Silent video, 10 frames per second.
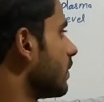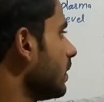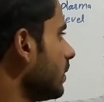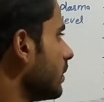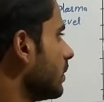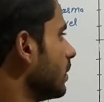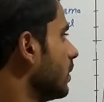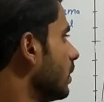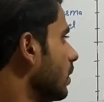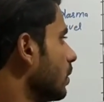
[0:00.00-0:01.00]
one.
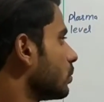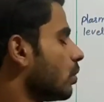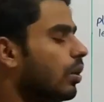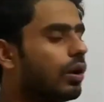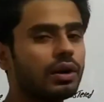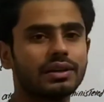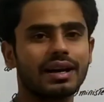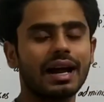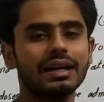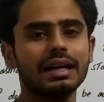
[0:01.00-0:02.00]
So
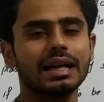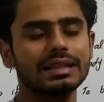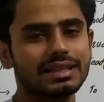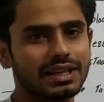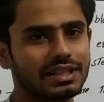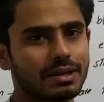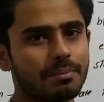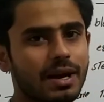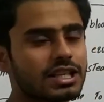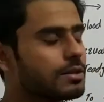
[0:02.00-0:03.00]
drug
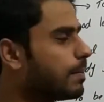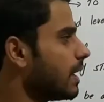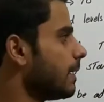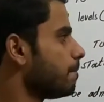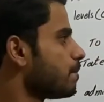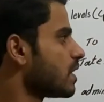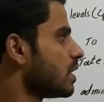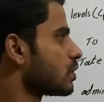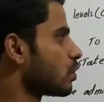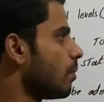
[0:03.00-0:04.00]
concentration must be
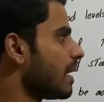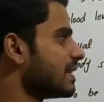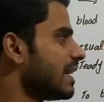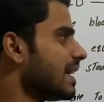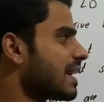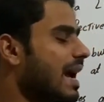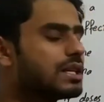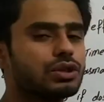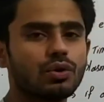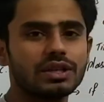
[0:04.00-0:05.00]
so much that it
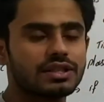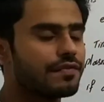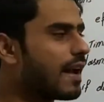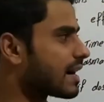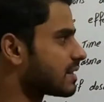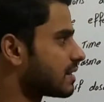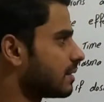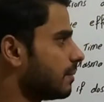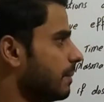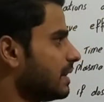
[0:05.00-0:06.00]
can show its effects.
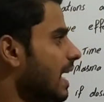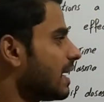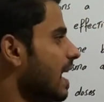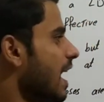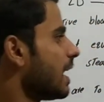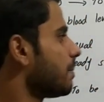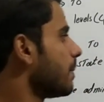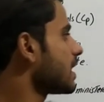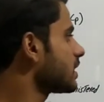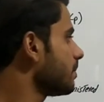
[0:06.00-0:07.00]
Mean that it
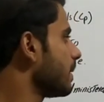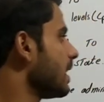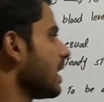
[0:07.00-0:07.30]
must be